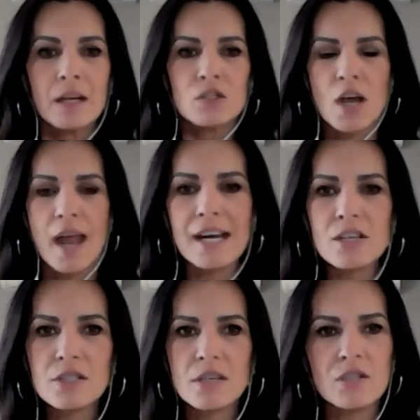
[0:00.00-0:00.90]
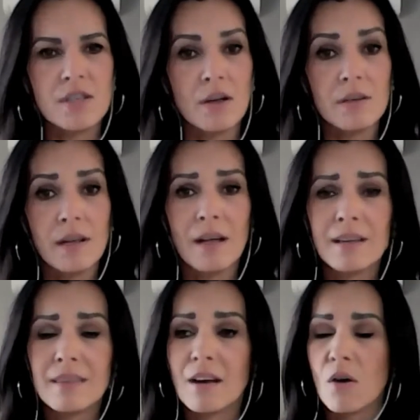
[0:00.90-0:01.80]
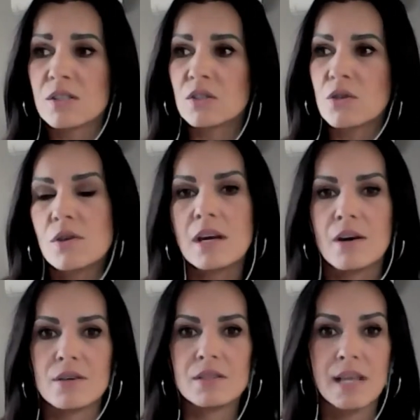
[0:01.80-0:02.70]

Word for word: change, so the last 2 years,